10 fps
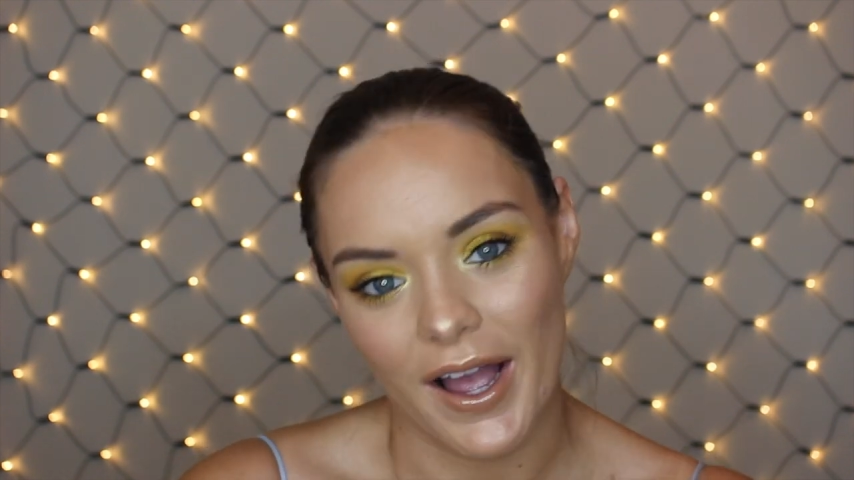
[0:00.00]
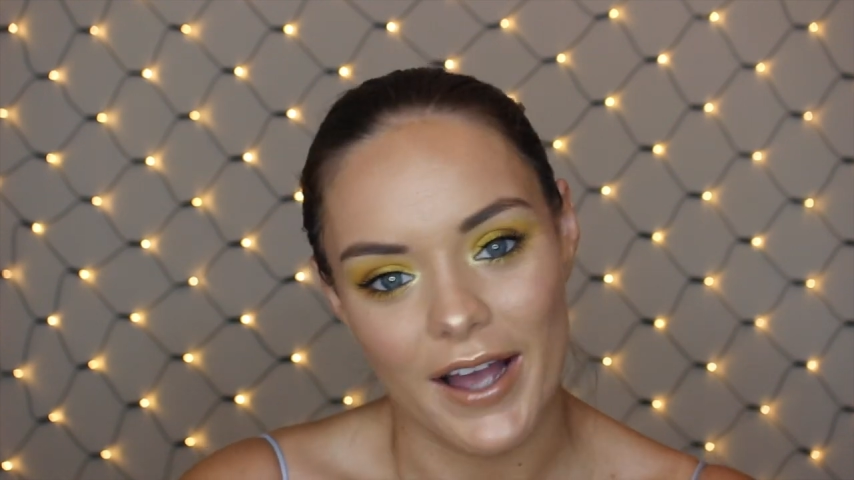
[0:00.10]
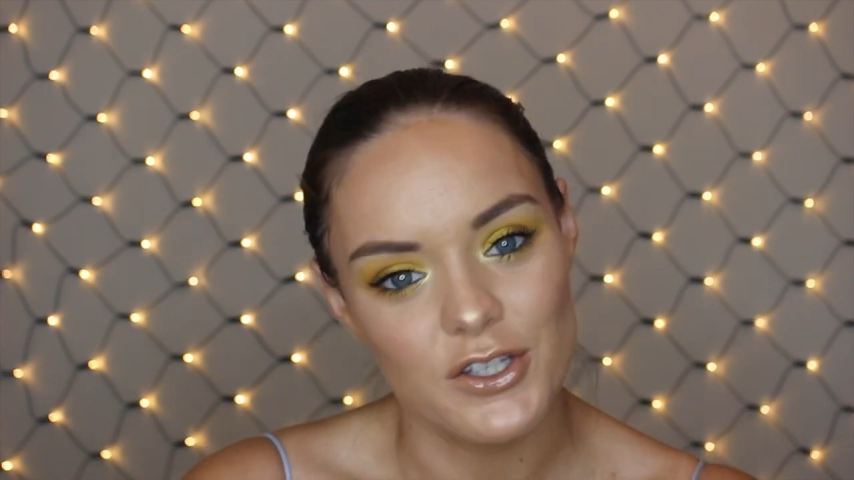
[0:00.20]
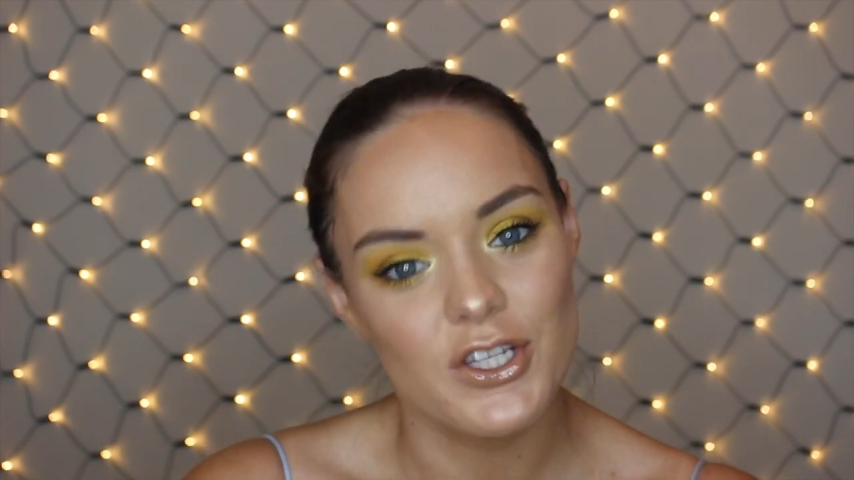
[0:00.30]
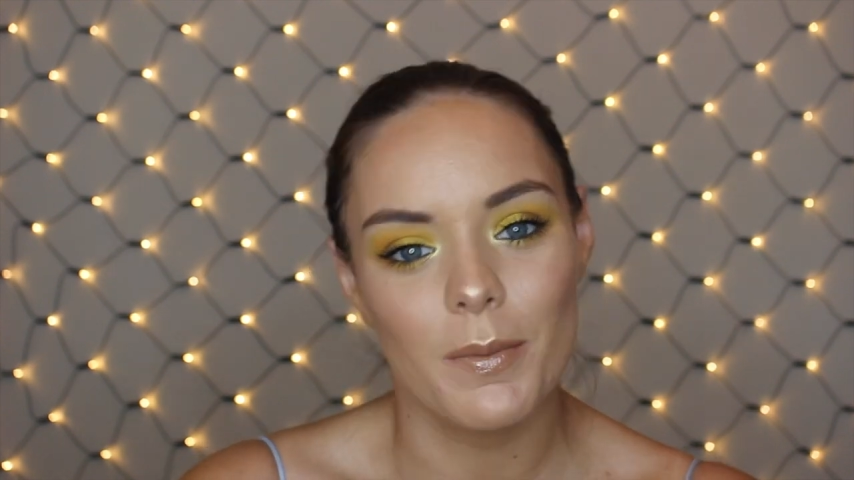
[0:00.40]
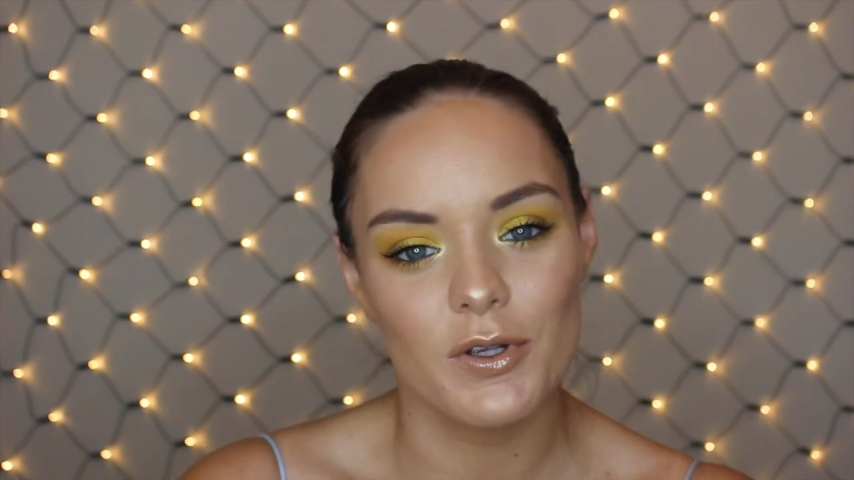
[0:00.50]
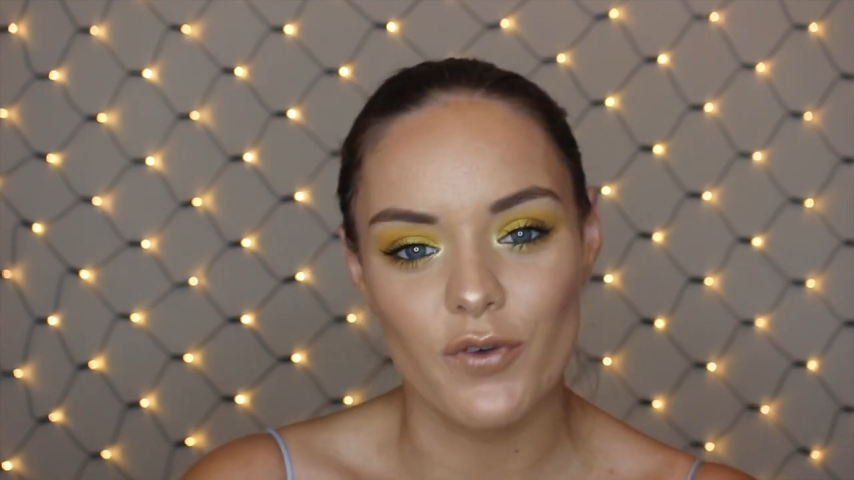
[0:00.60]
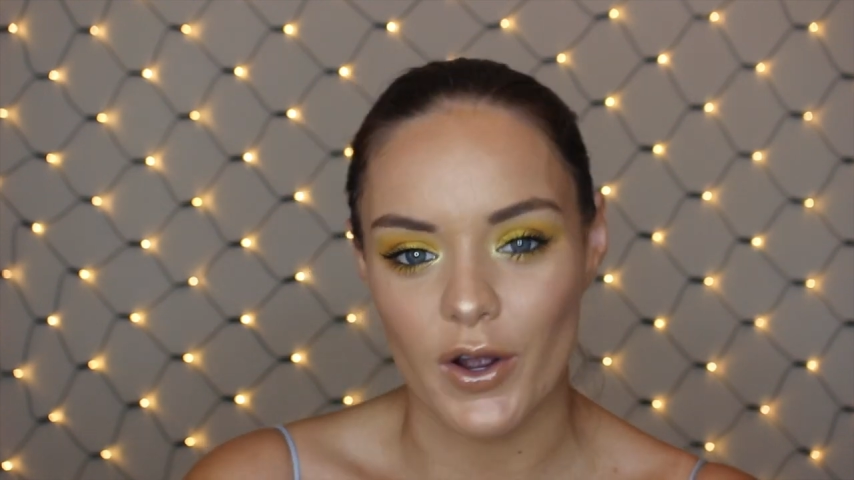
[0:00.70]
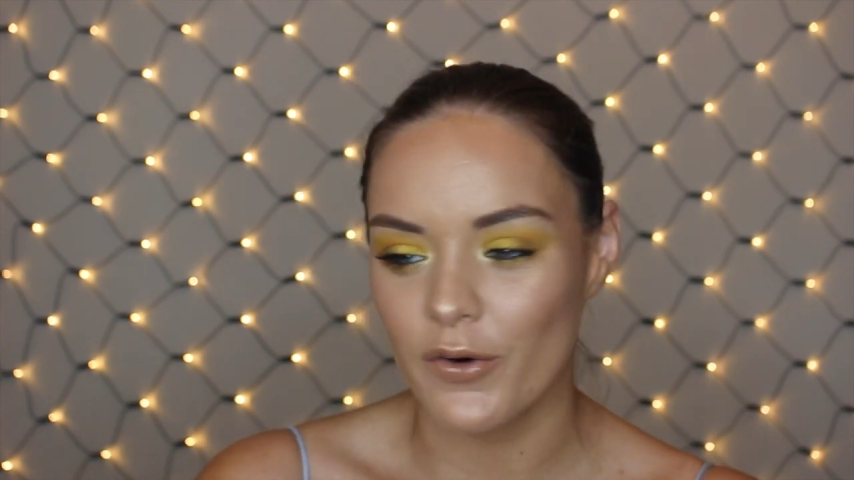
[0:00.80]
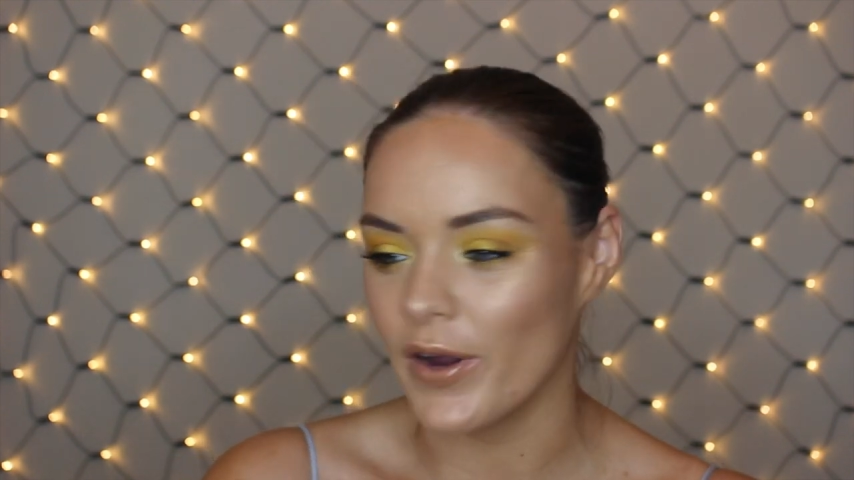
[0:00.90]
I had so much
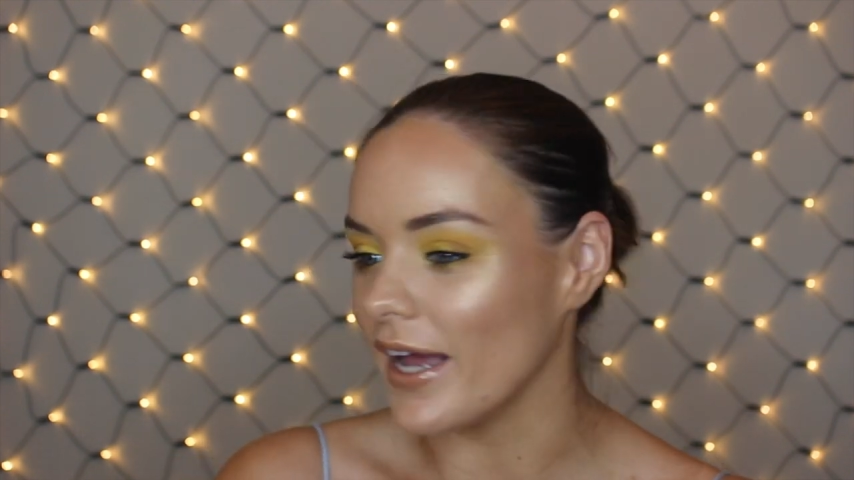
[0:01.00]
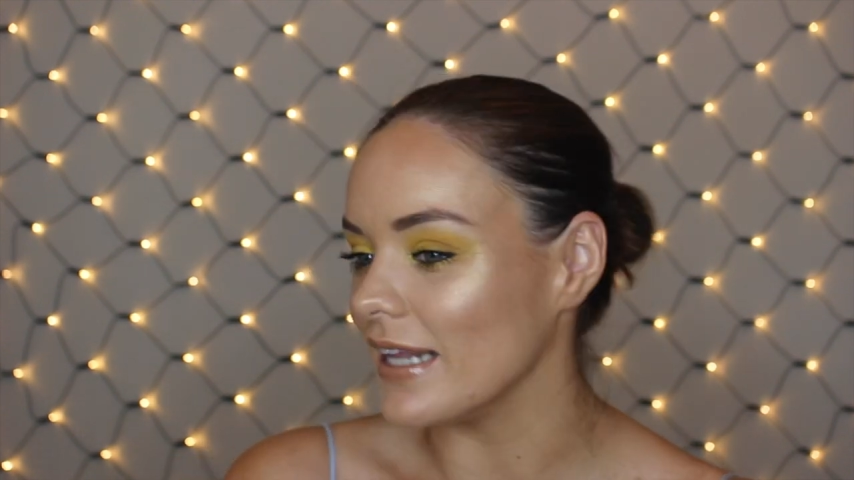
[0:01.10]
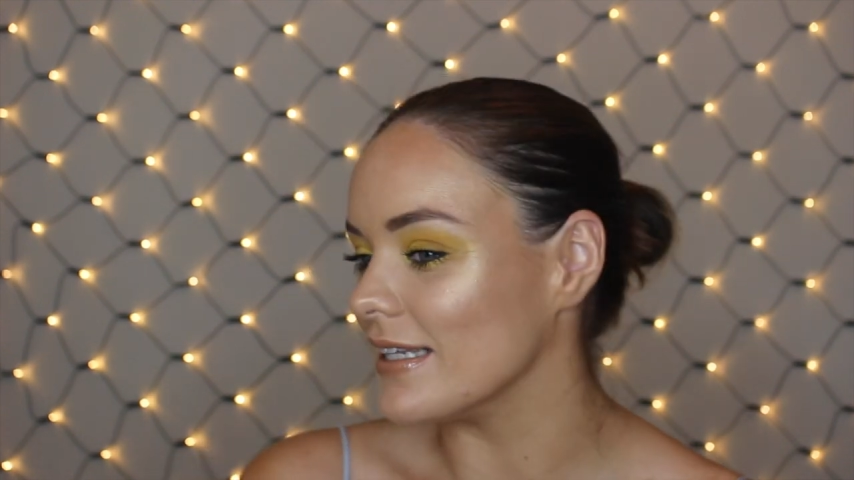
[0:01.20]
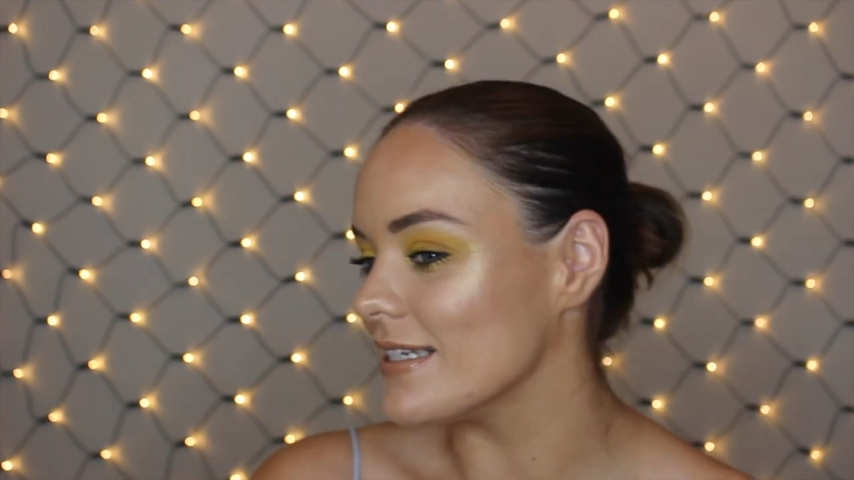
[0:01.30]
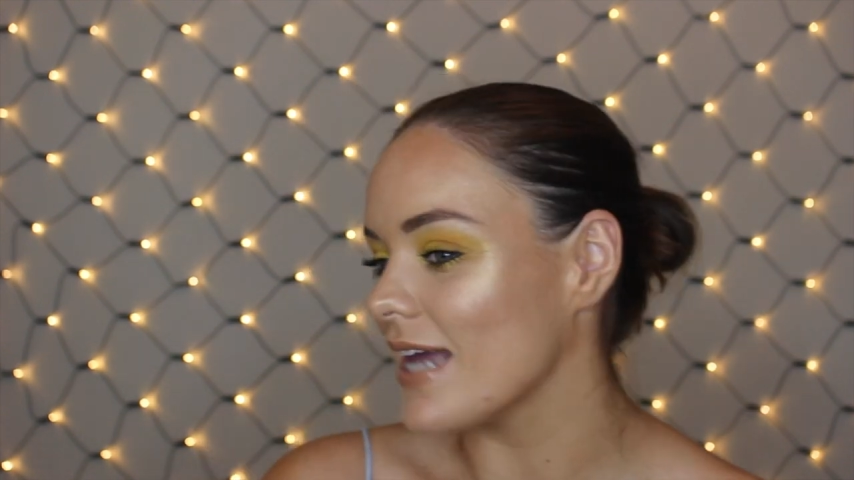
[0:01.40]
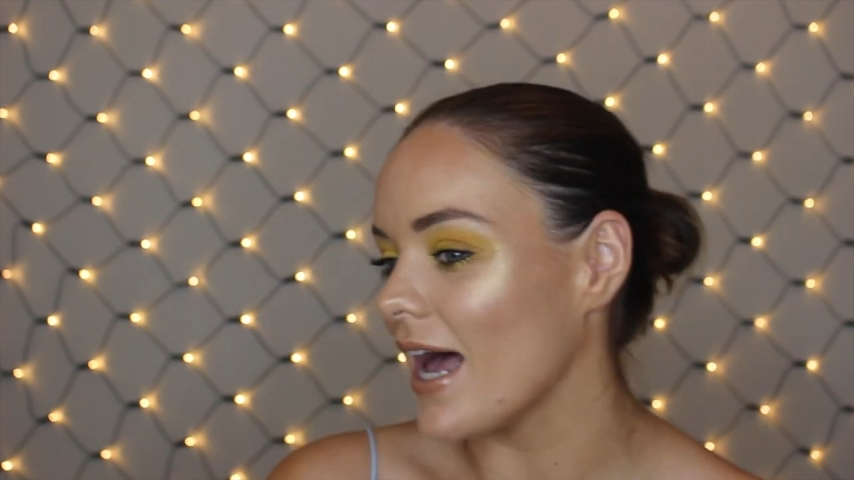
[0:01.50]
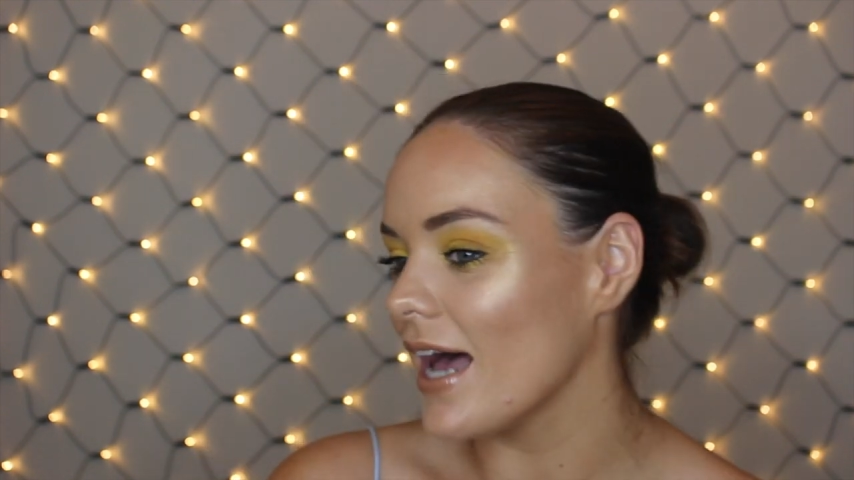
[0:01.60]
fun creating this.